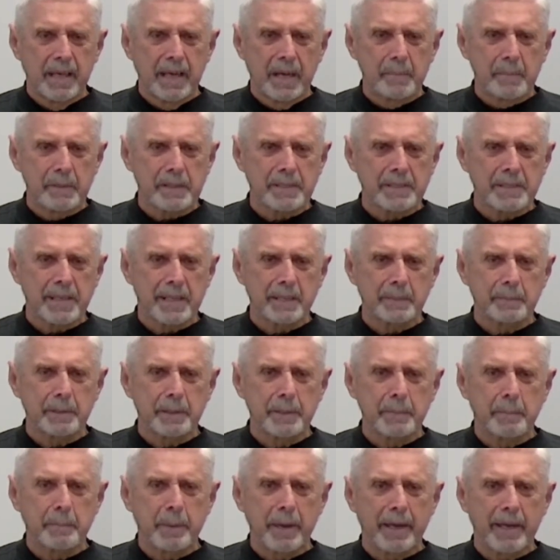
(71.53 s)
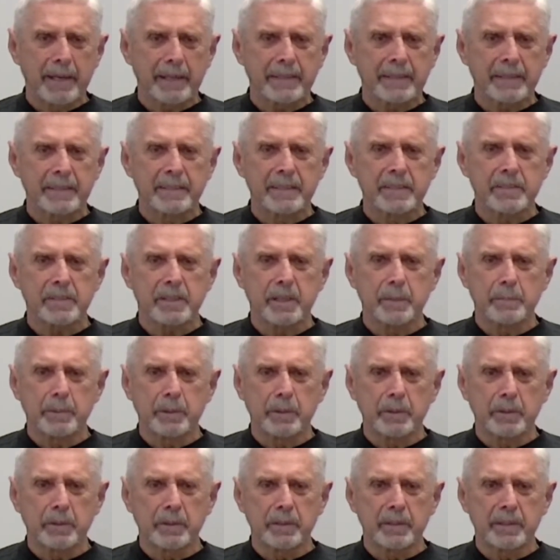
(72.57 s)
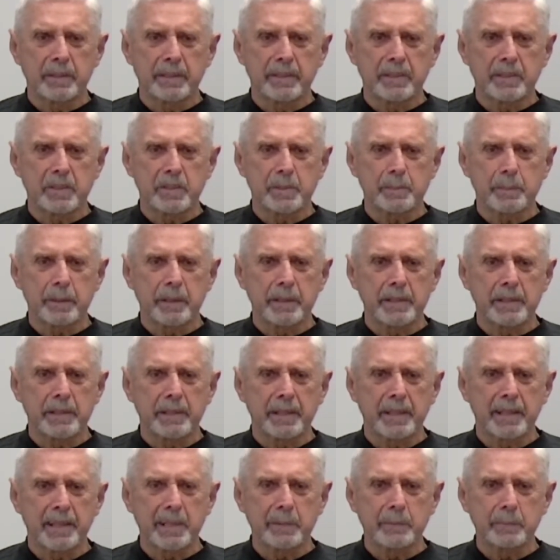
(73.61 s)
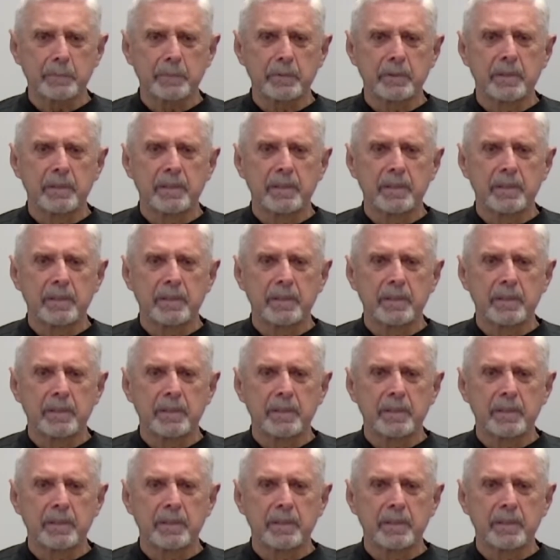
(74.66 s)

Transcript: I'm excited to be back in this community and to spend time